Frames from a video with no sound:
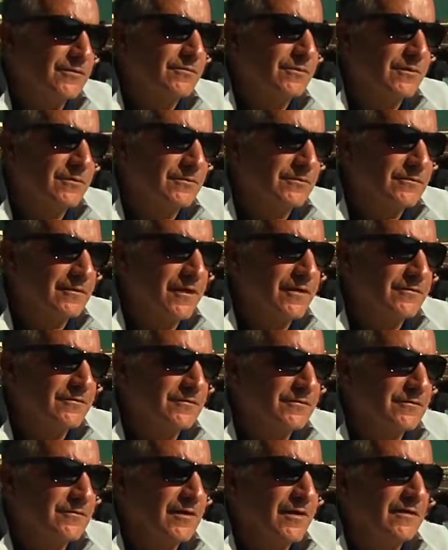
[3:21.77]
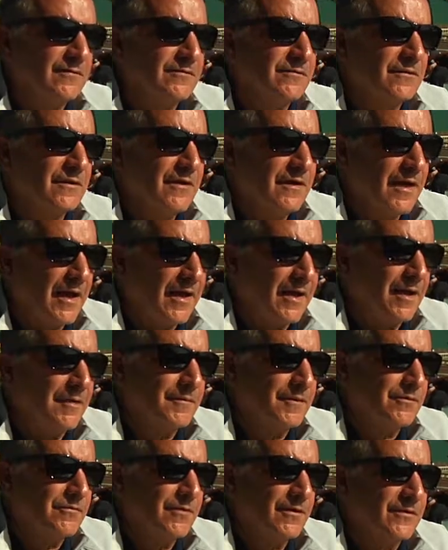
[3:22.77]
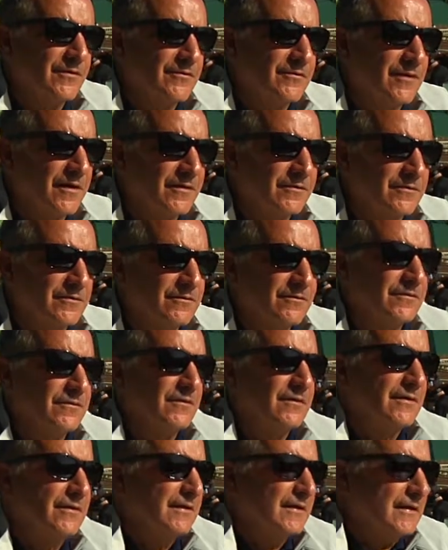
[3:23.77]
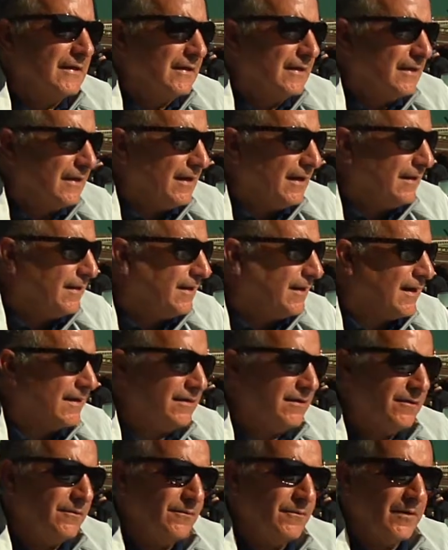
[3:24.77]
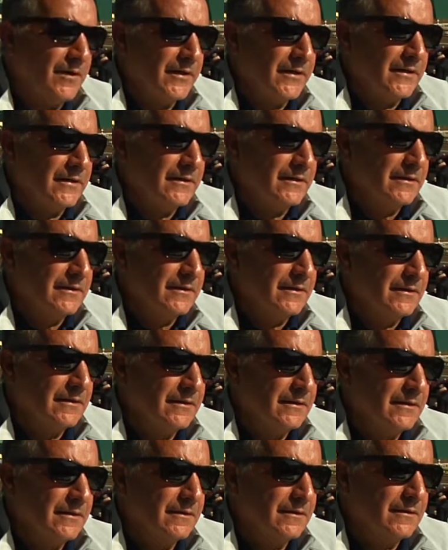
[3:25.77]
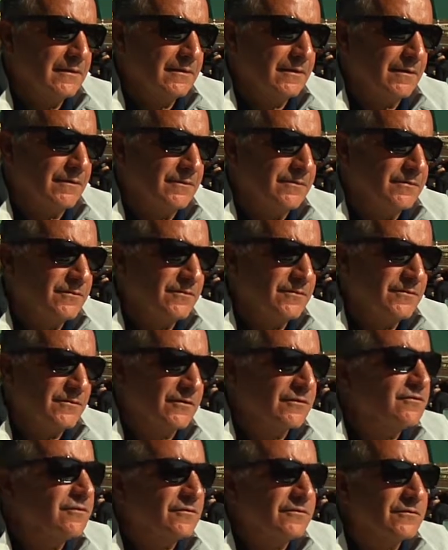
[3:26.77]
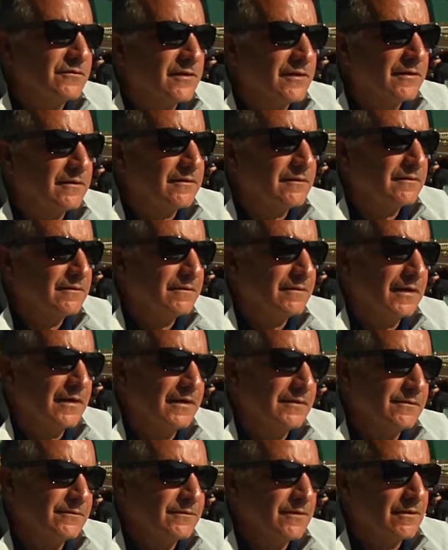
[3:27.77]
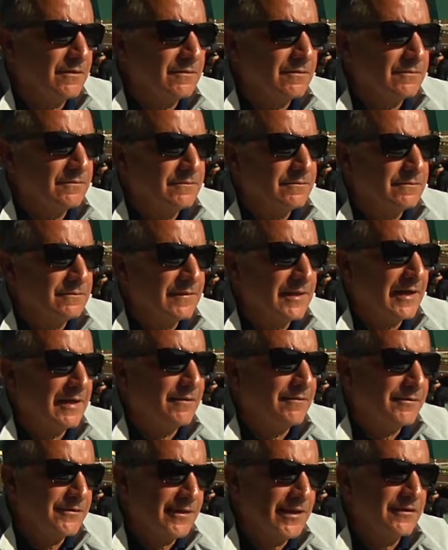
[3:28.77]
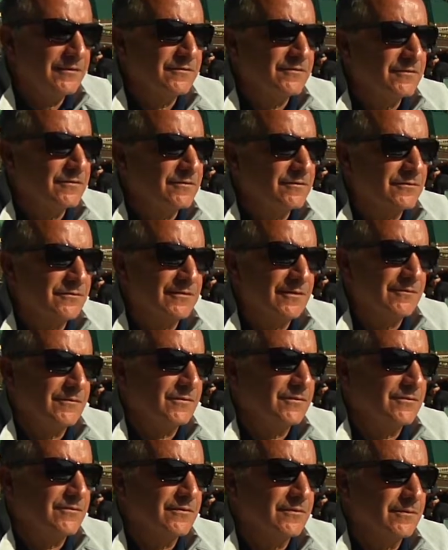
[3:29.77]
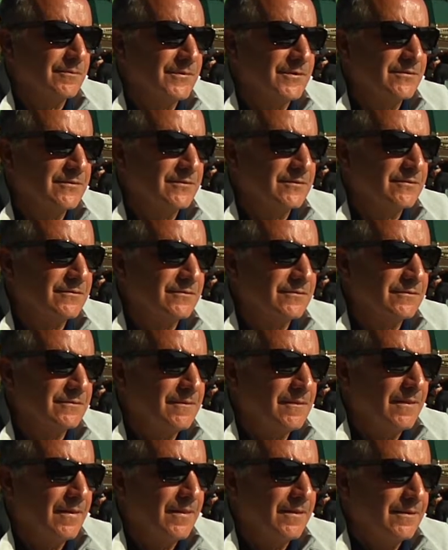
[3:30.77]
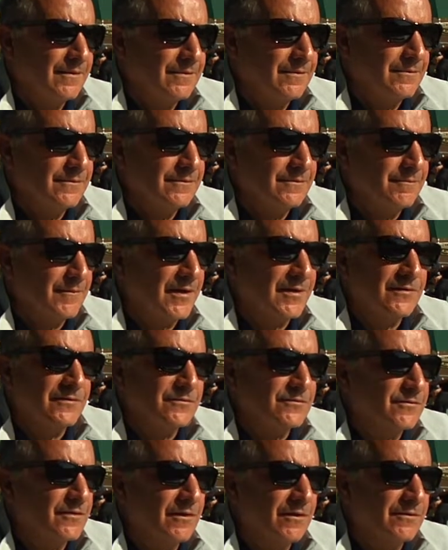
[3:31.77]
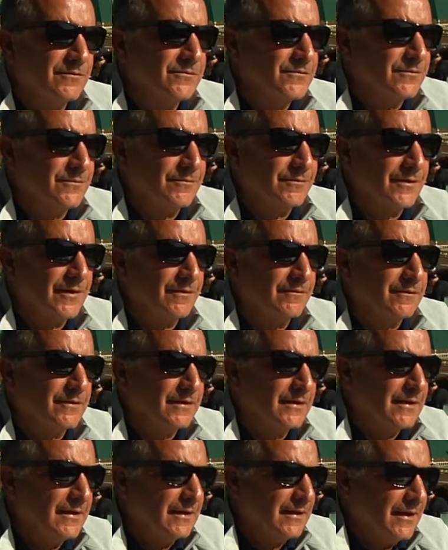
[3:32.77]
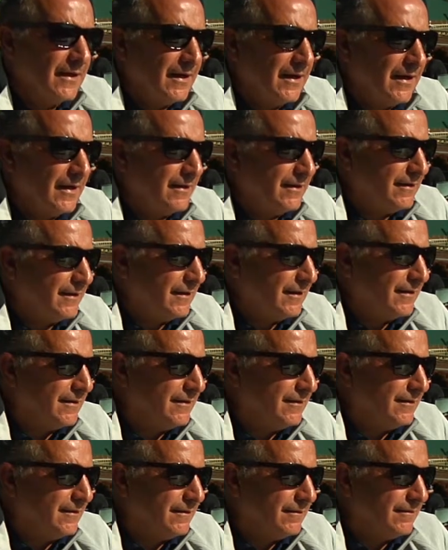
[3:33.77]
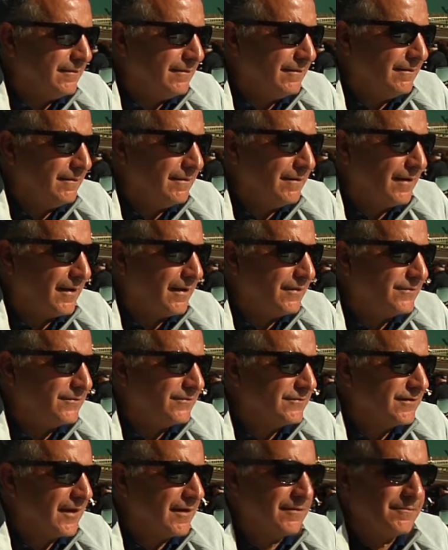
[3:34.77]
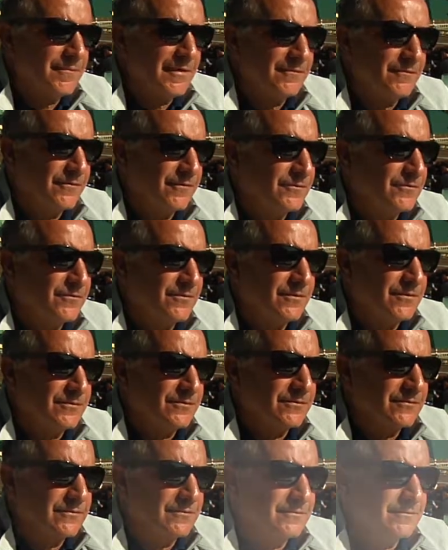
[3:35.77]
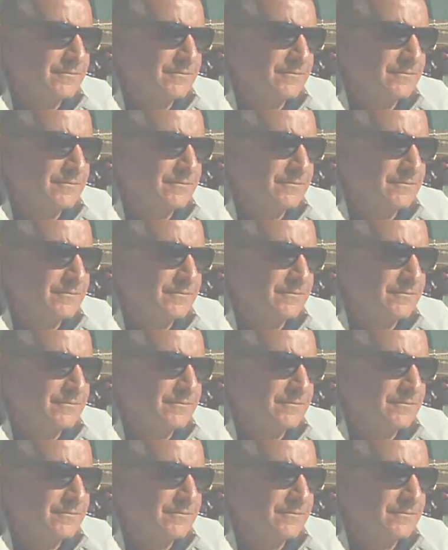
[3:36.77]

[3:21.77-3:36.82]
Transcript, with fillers: trainer's license test. I got my trainer's license in '91 you know, this is six years later. Okay, so I had already had six or seven years in the business, mucking stalls, doing whatever, and then I saddled my first horse,